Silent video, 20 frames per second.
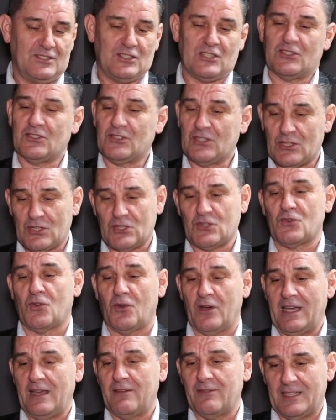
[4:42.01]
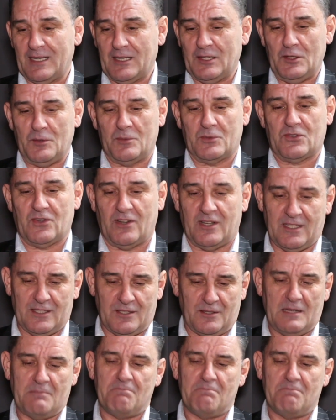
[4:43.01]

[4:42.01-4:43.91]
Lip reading: just destroy everything you were trying to do.